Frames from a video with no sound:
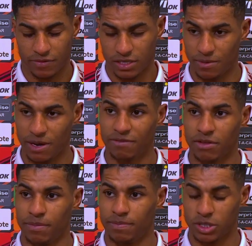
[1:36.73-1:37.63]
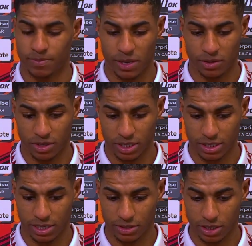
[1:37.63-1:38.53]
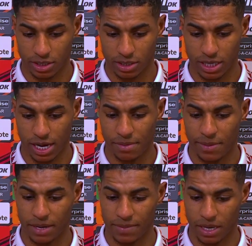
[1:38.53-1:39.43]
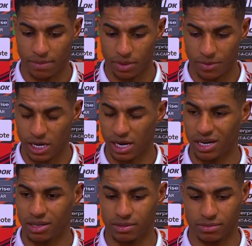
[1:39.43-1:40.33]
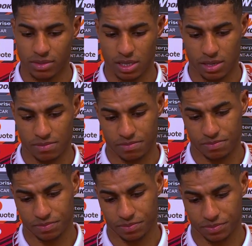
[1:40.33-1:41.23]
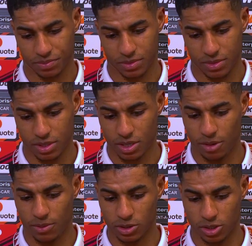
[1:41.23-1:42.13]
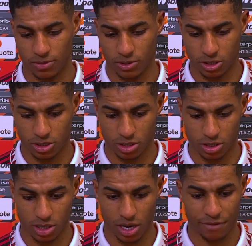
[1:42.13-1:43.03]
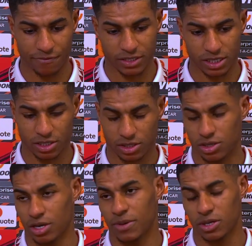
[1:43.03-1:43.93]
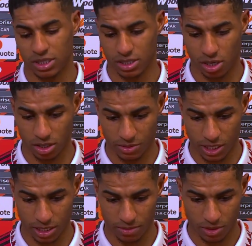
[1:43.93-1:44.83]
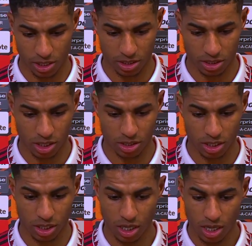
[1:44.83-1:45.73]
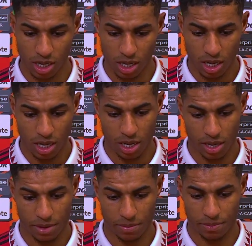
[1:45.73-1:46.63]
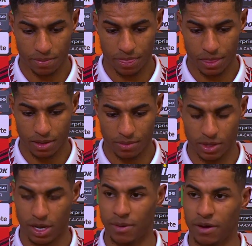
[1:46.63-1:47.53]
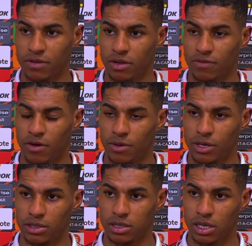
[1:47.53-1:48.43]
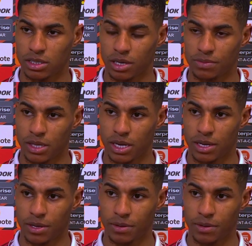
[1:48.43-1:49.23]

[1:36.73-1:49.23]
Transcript: Obviously, we have to just build on this now to gain momentum again, but we can't, you know, put too much emphasis on Sunday because it's gone. We can't change it. But yeah, we have to look forward now to the next games.